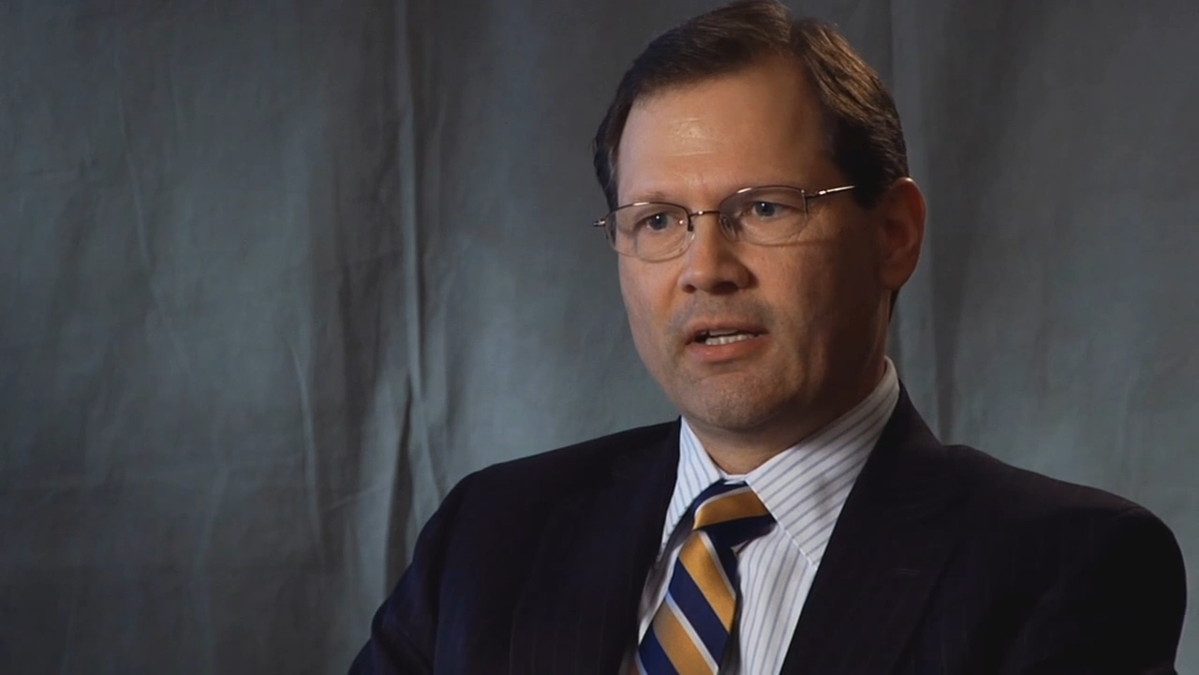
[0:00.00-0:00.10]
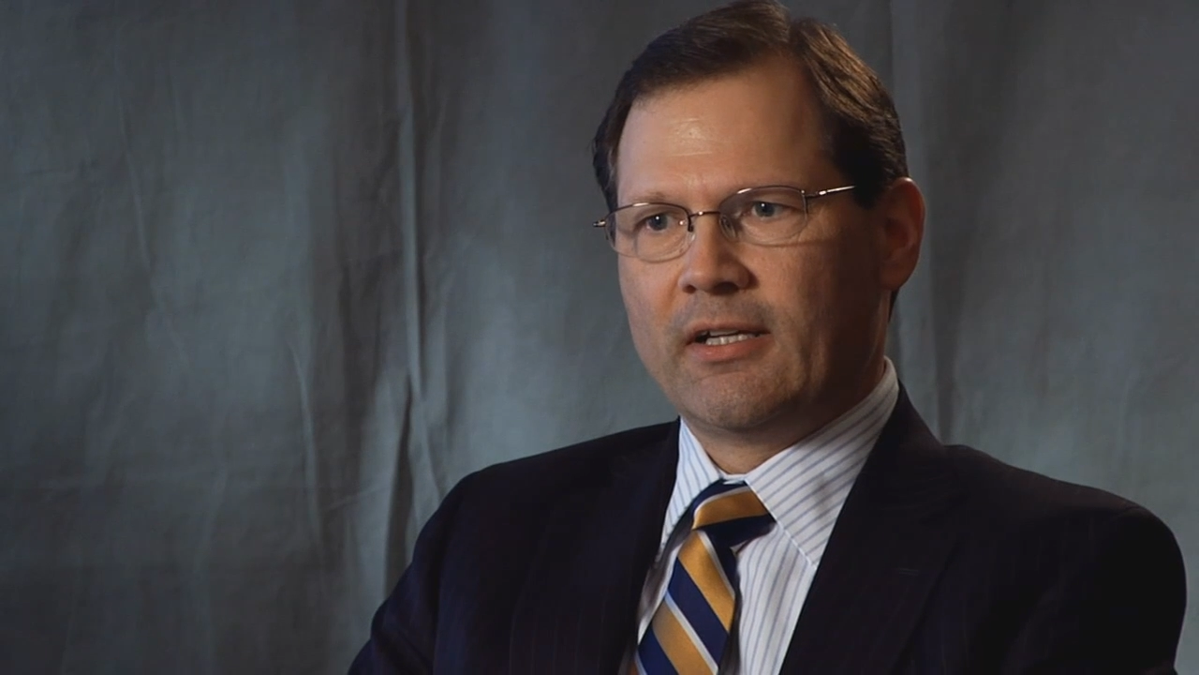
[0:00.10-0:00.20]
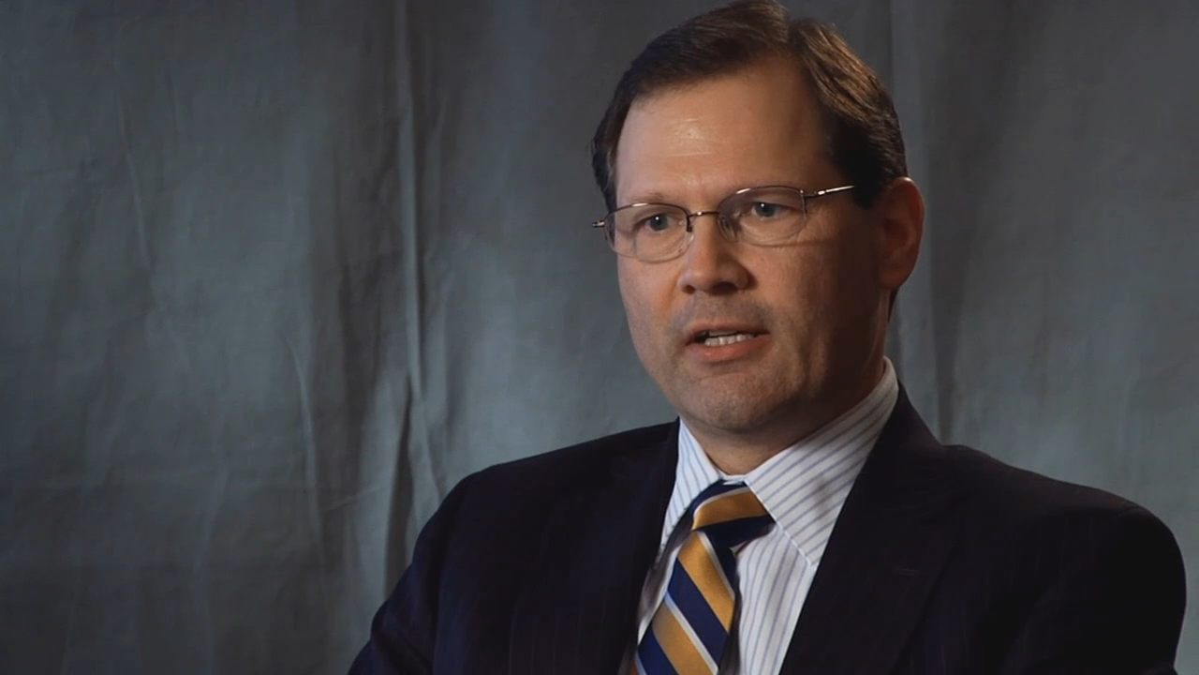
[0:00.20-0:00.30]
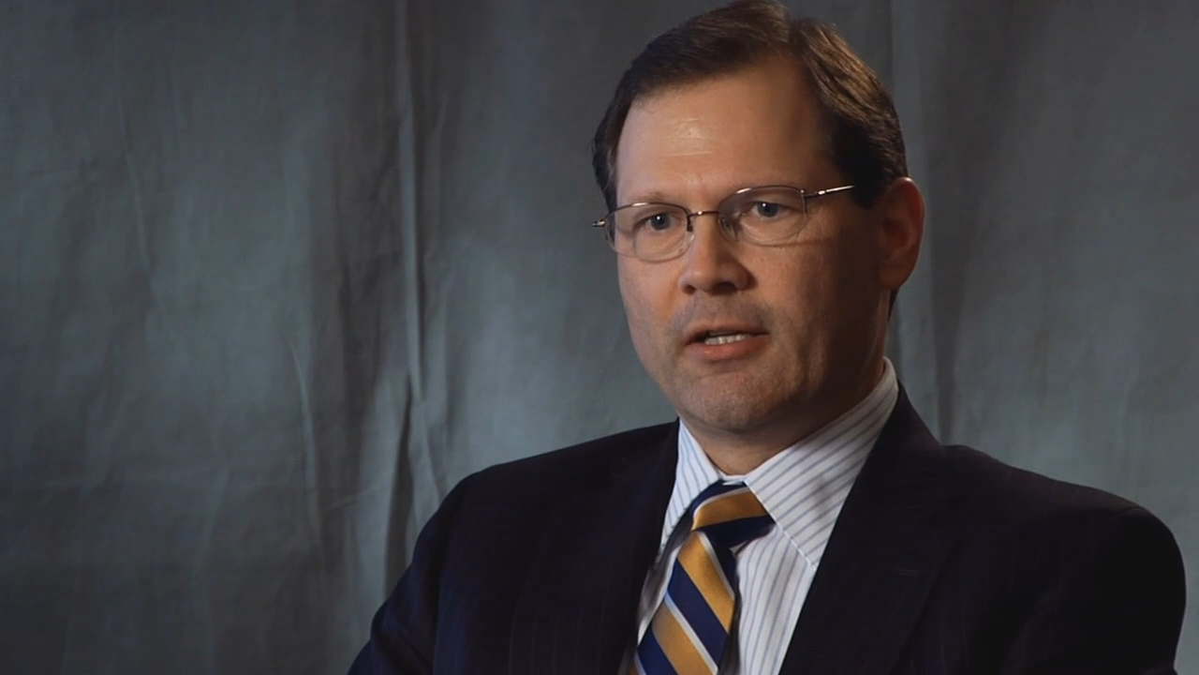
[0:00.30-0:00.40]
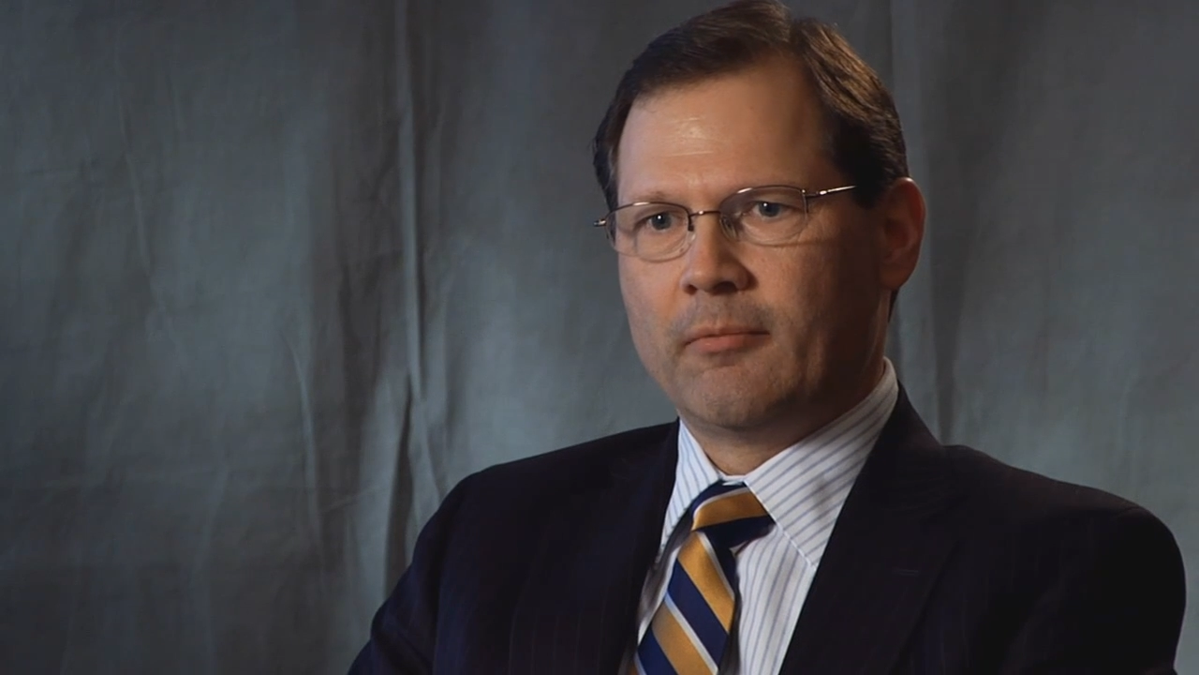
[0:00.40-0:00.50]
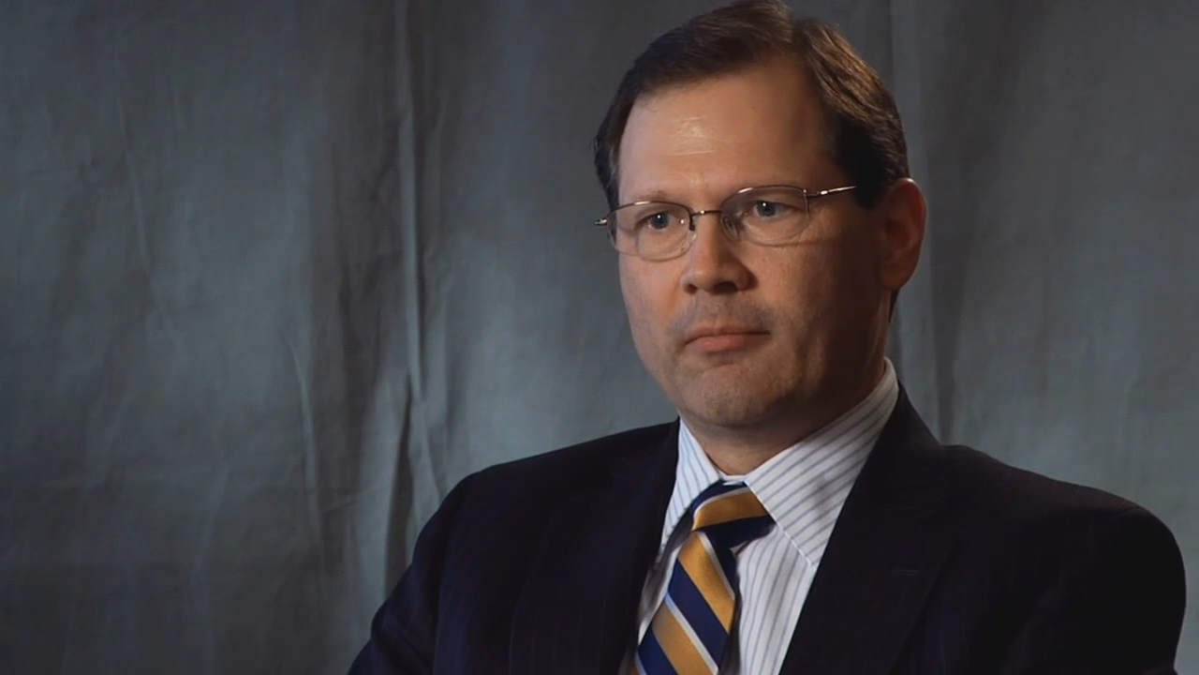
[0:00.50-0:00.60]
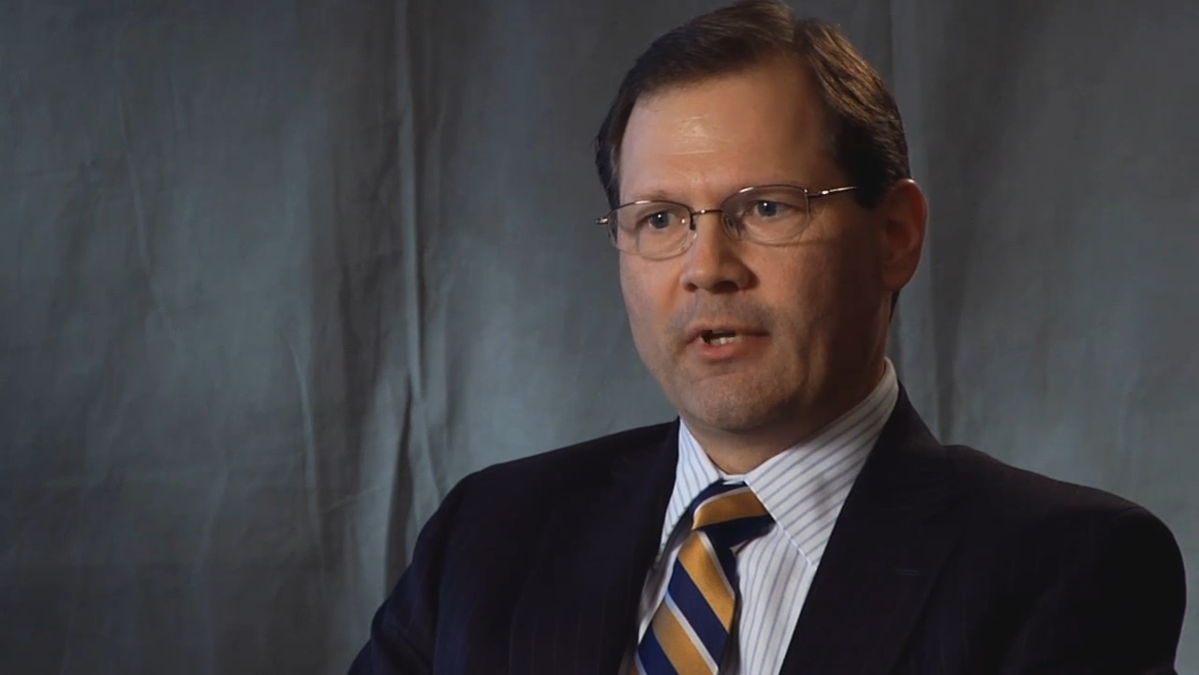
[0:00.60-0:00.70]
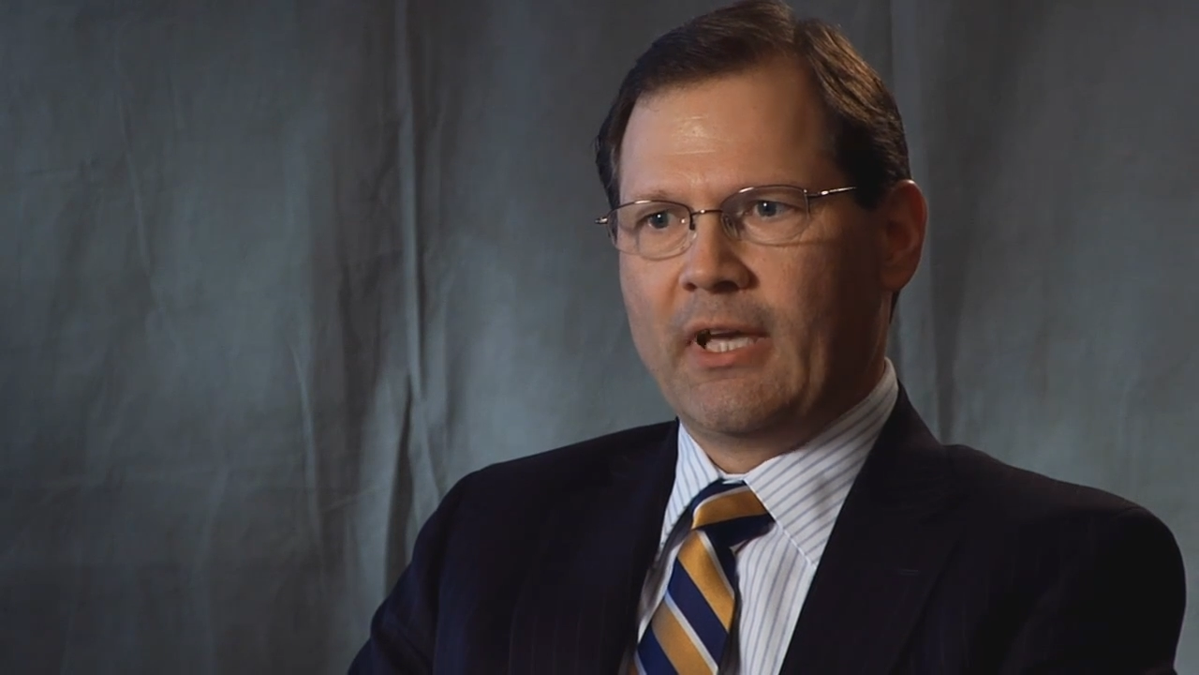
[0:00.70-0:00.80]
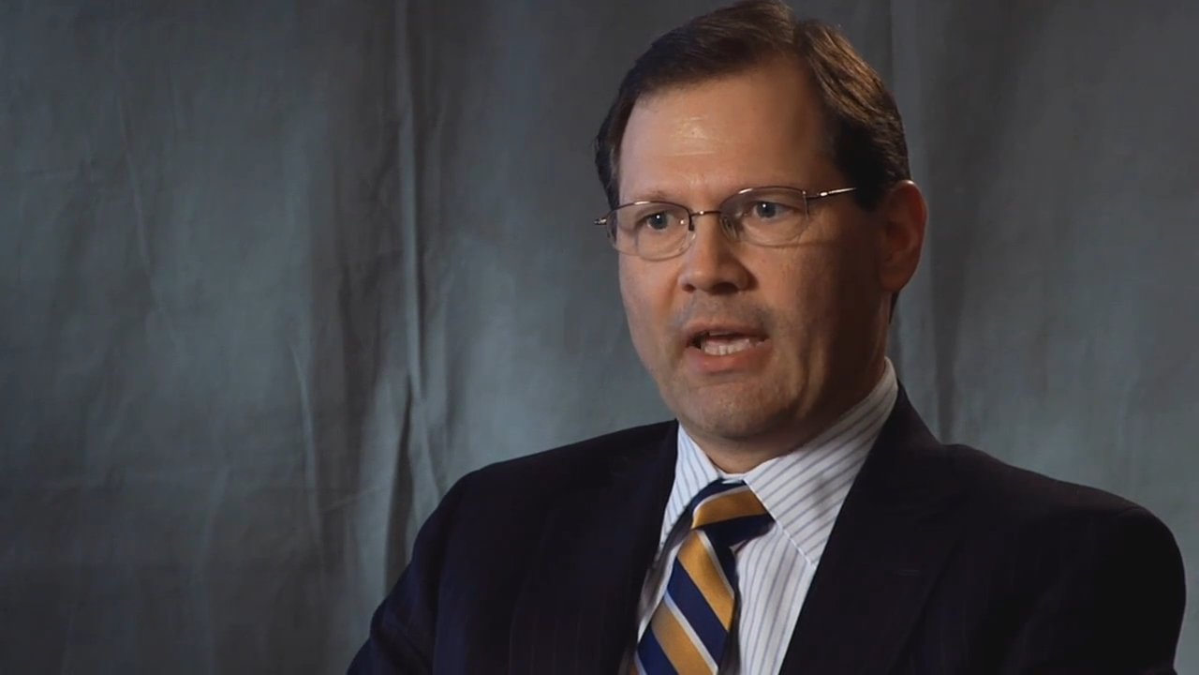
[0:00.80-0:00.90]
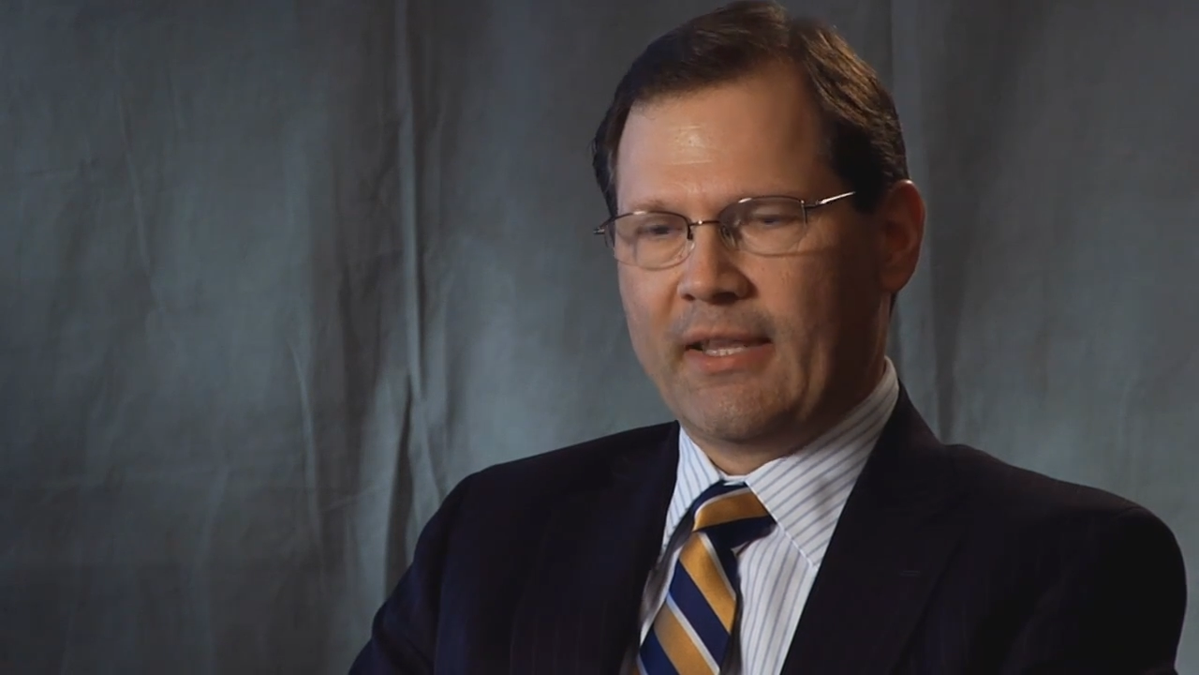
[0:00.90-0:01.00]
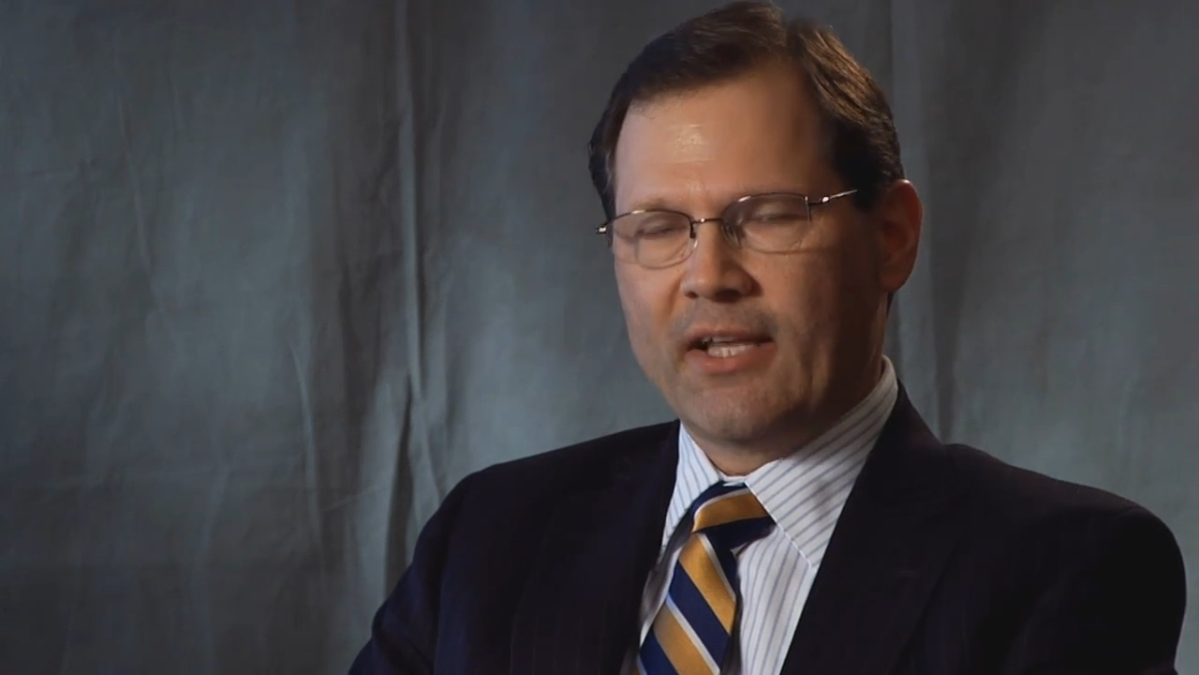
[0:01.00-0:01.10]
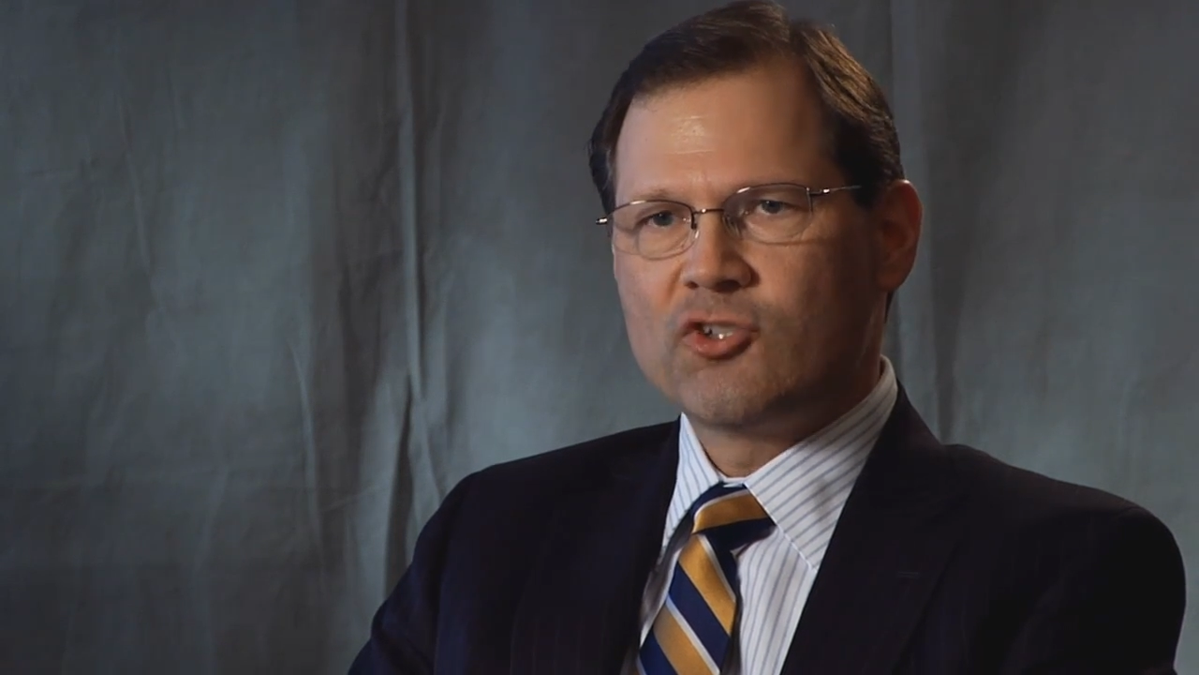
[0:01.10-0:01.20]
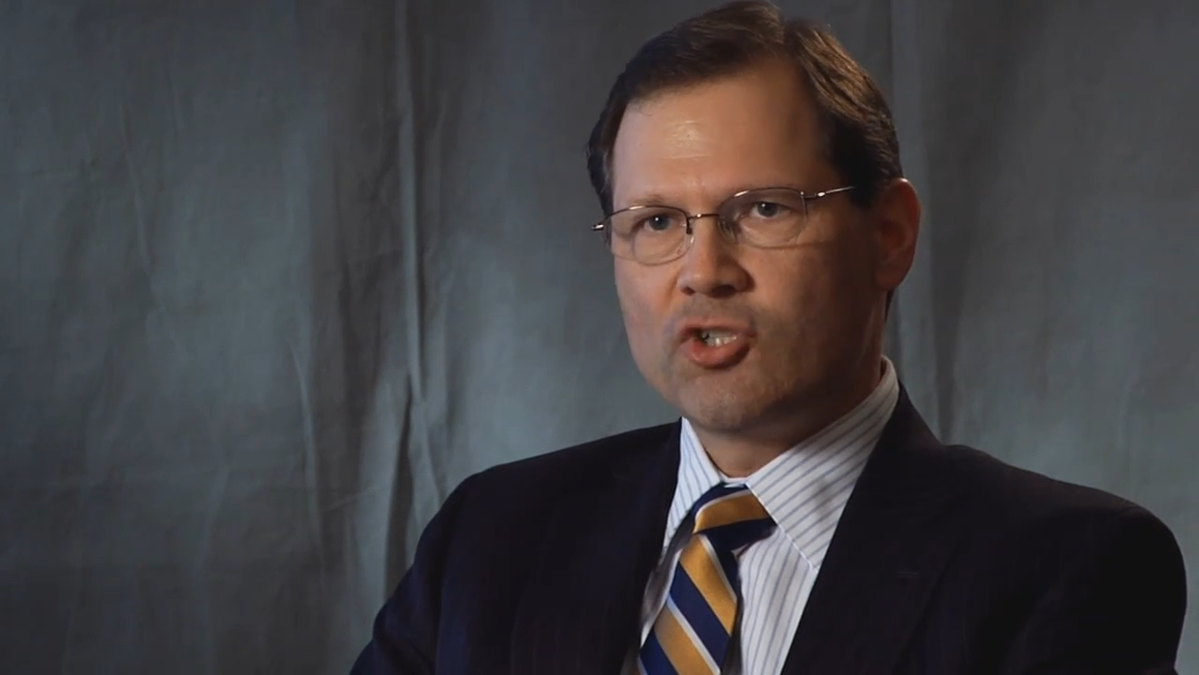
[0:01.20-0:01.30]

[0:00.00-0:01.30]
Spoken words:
And that's